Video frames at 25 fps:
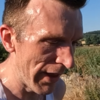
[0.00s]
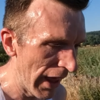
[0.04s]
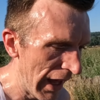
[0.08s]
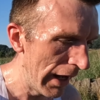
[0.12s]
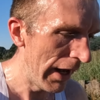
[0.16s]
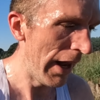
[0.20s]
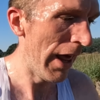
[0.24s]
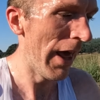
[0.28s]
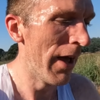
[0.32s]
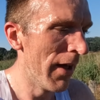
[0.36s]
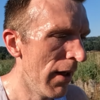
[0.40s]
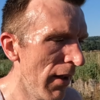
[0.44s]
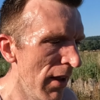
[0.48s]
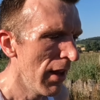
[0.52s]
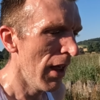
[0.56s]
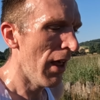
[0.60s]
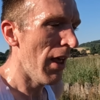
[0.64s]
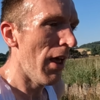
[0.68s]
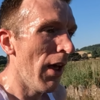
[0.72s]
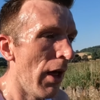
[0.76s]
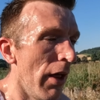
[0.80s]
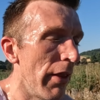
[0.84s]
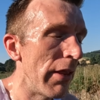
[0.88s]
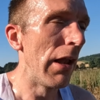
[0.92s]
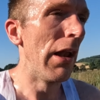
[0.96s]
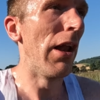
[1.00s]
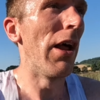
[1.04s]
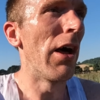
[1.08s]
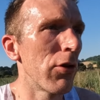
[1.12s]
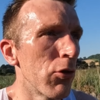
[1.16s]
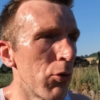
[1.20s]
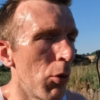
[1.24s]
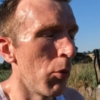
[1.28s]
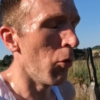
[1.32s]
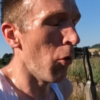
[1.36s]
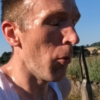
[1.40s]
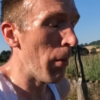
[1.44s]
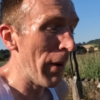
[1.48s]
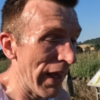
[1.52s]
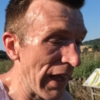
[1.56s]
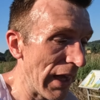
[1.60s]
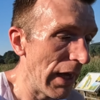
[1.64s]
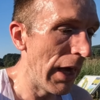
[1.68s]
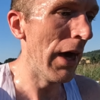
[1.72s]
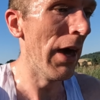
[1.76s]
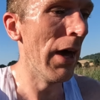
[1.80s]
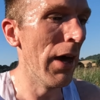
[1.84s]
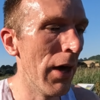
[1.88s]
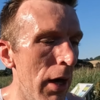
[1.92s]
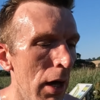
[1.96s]
and then the last one will
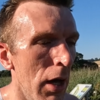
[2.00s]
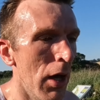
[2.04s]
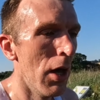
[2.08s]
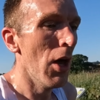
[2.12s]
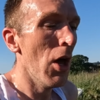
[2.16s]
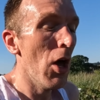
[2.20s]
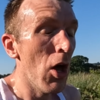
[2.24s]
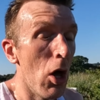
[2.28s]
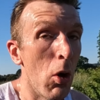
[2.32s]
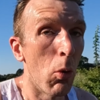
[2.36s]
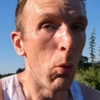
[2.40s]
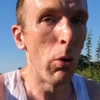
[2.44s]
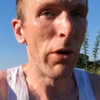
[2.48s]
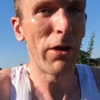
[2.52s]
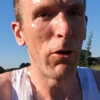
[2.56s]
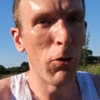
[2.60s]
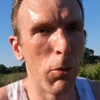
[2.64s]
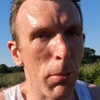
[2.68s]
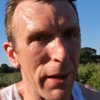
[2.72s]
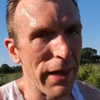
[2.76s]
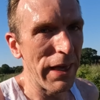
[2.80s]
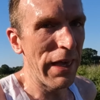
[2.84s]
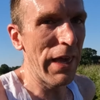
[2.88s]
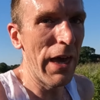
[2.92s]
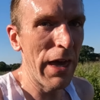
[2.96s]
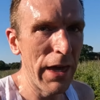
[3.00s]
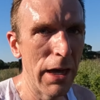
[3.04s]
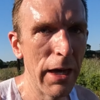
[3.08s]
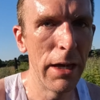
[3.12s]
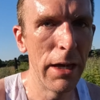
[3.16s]
be what it will be.